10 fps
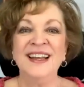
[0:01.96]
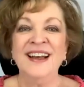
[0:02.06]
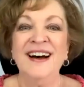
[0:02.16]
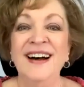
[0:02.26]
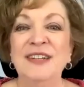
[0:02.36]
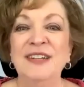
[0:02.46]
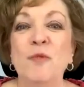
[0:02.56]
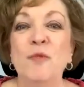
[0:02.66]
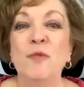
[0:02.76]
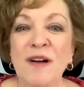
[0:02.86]
Hi, and
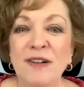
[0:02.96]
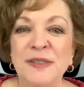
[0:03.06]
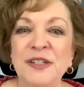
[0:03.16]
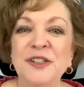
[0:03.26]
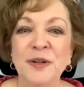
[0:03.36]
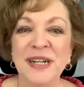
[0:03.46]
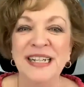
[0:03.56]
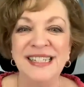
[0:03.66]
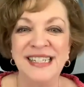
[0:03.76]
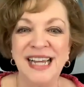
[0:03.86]
welcome to Your
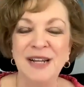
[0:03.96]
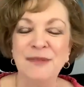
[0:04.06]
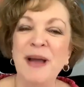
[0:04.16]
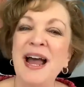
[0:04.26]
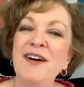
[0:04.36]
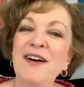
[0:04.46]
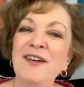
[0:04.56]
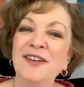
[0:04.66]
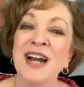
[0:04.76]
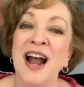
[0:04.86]
Inside
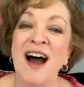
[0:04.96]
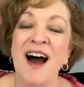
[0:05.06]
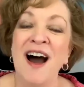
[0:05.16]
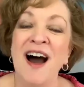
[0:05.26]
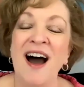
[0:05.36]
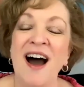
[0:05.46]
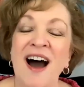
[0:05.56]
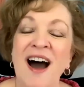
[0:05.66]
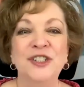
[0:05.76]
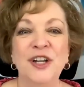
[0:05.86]
Power. I am
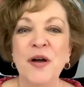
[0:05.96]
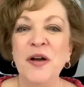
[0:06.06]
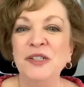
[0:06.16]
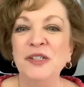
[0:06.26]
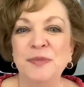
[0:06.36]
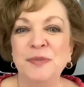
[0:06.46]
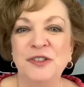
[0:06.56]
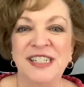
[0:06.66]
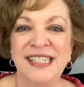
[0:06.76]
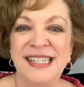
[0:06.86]
your show host,
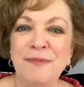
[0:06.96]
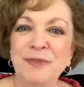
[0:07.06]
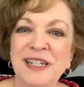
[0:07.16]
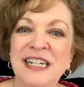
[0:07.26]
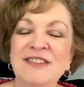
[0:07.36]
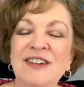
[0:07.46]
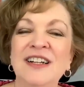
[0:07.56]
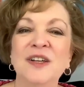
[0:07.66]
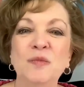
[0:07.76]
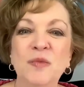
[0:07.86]
Patricia Stepler, here
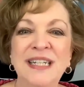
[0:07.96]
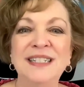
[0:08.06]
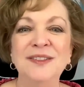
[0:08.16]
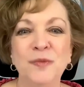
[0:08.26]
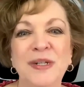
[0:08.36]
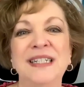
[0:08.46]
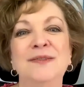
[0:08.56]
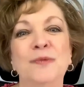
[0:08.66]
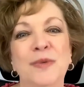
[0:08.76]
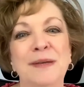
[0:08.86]
on the
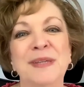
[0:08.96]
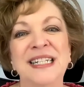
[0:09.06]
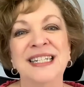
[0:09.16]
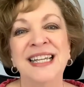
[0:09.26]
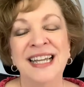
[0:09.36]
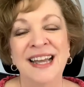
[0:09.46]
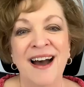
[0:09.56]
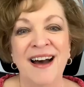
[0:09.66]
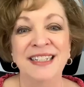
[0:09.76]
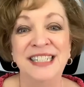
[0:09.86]
Win-Win Women
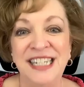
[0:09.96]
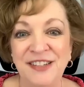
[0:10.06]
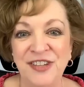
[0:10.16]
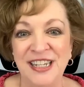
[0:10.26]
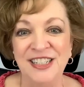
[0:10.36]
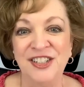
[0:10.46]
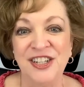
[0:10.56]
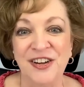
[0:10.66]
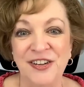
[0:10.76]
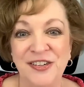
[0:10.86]
TV
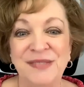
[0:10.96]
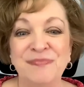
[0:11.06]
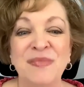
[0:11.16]
shows.